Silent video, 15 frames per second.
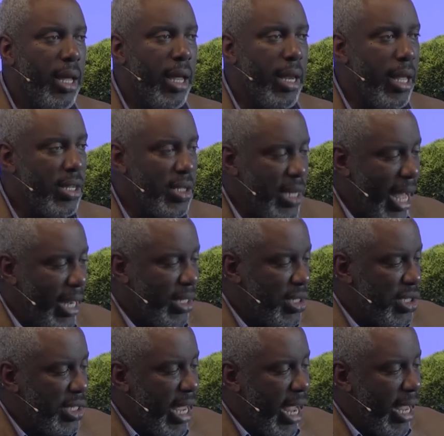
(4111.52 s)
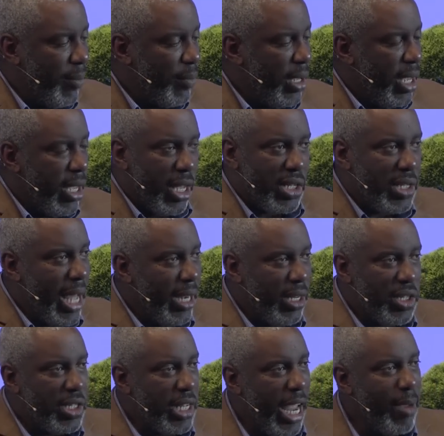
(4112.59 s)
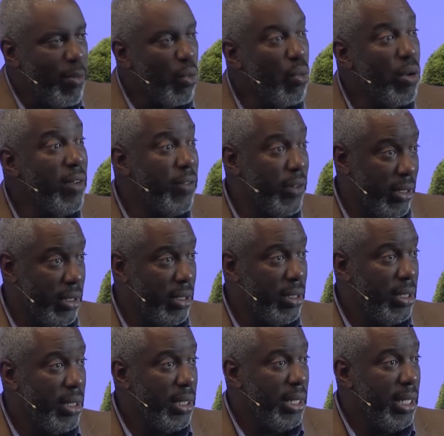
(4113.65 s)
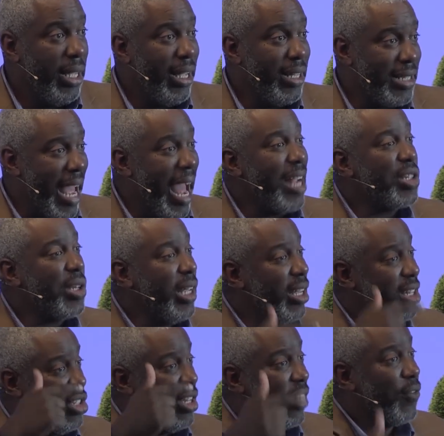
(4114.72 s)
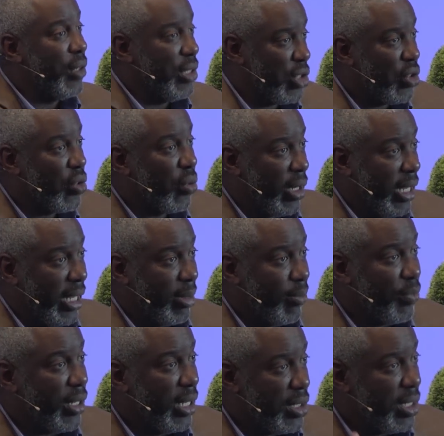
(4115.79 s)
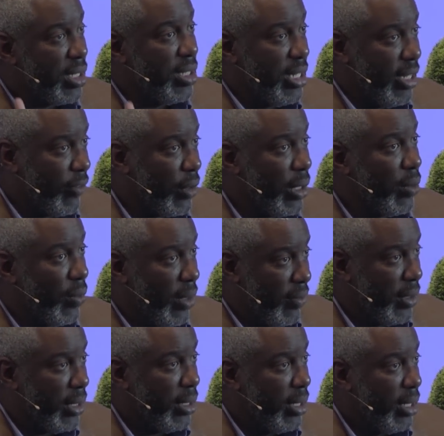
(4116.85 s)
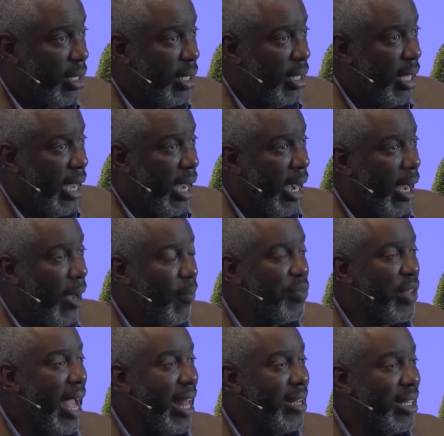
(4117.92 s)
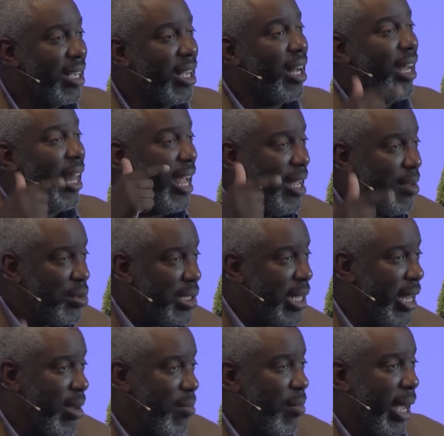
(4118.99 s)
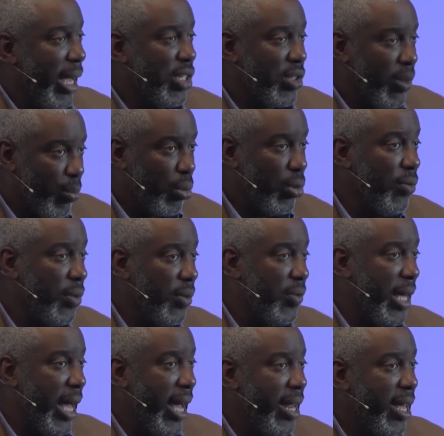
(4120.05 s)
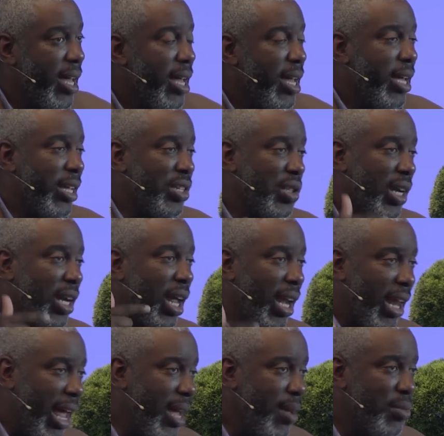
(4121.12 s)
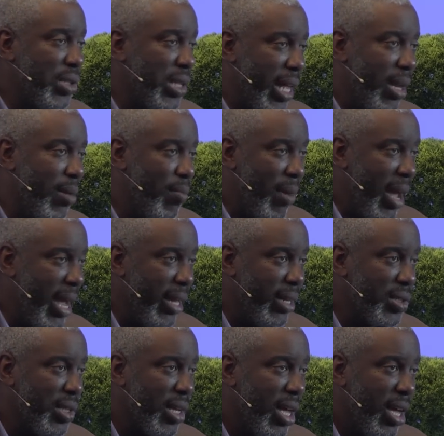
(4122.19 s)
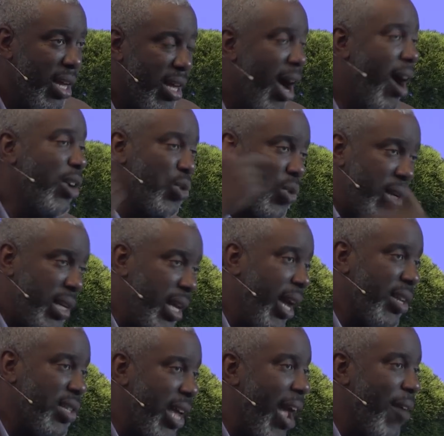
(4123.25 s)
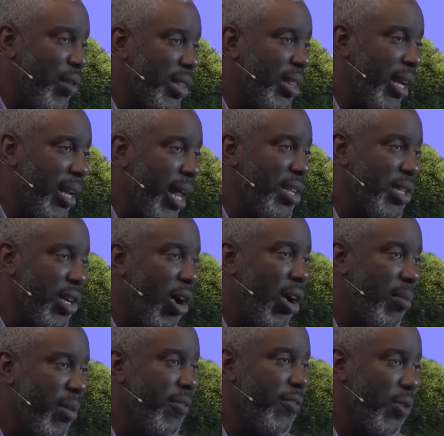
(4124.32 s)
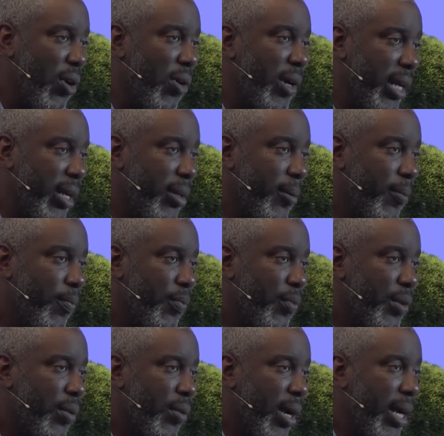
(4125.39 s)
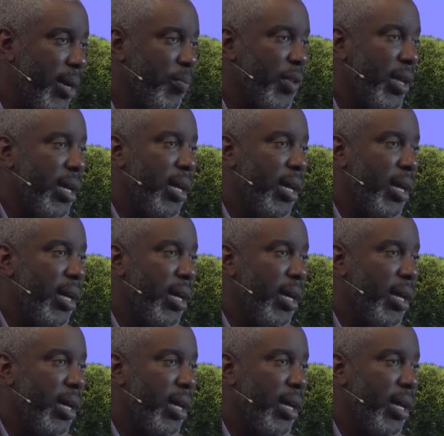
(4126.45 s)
It, it's, not the same, it's not the same river, it's actually a different stream, it's a different river. Um, and the claims that it makes, the proof of that is the claims that it makes contradicts everything that's gone before it, right?